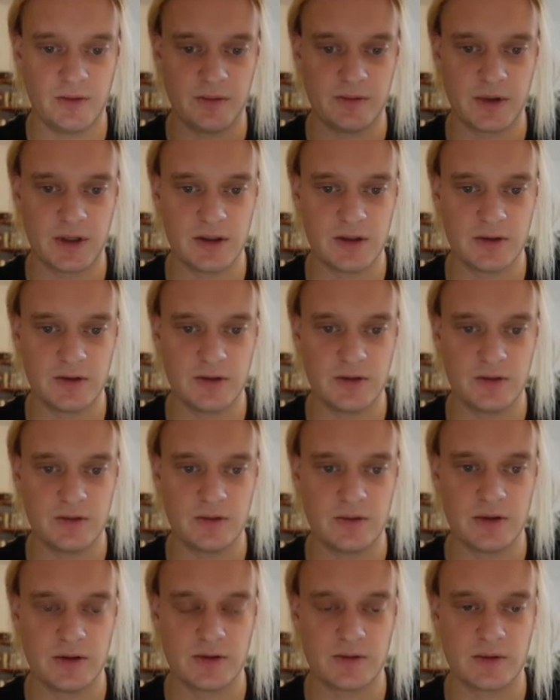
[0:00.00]
we're going to do
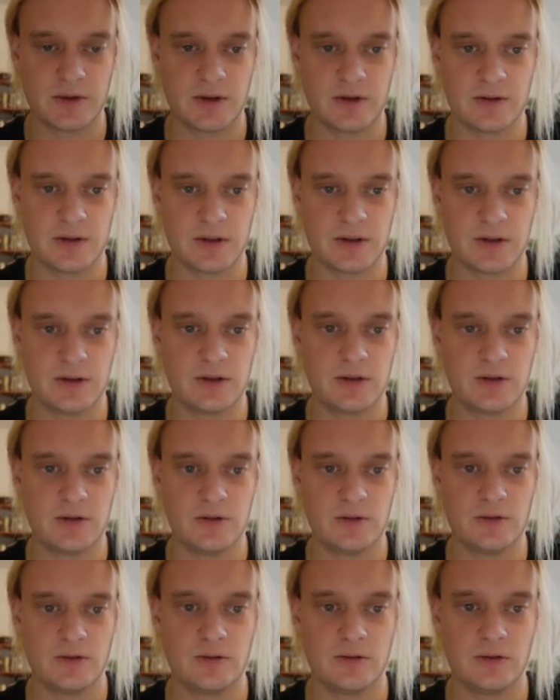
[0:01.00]
is we're going to
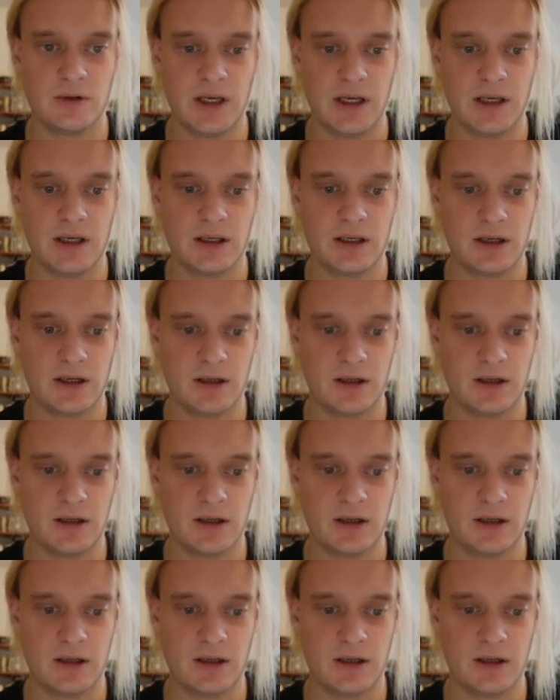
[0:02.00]
do a